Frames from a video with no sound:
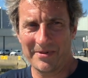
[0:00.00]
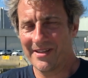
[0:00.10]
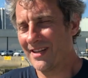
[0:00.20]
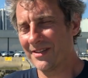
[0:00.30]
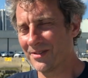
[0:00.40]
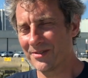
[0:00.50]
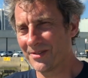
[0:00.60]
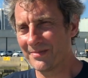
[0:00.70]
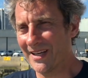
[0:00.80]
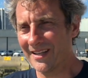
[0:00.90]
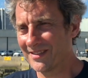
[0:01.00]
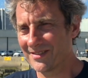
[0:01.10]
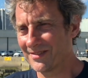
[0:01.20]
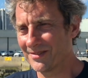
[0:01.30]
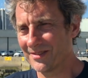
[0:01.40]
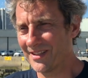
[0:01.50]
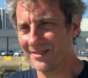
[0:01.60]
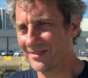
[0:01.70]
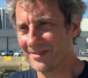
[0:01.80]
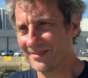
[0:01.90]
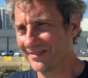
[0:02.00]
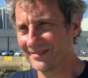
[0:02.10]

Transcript: 900 miles. You know, I don't know.